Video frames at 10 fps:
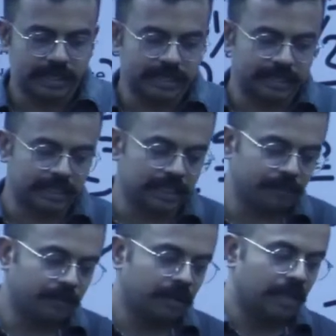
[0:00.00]
their
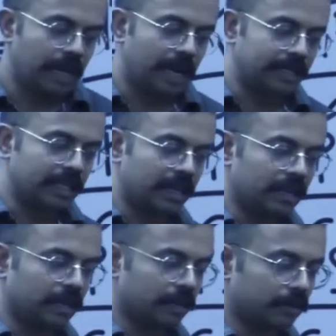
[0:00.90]
term and
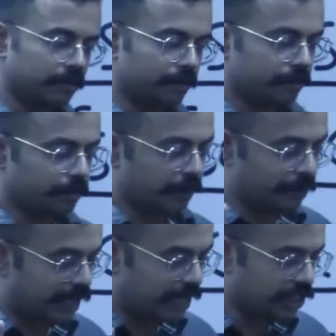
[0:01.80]
their
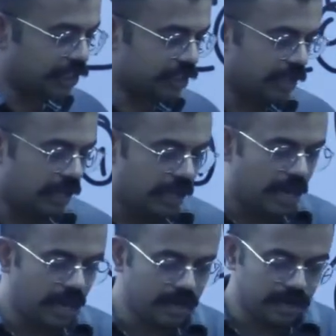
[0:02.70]
privileges
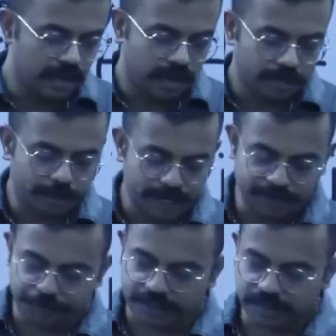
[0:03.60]
and
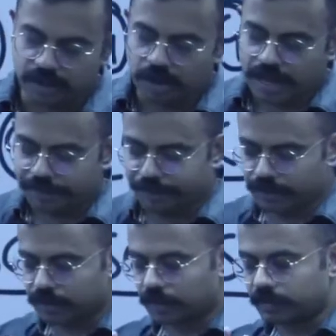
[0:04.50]
benefits,
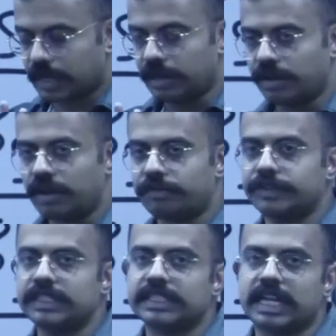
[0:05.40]
none
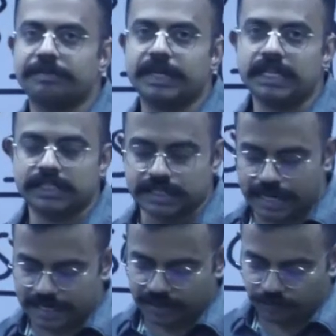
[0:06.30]
of this can be
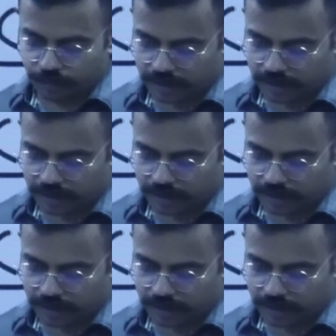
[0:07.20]
changed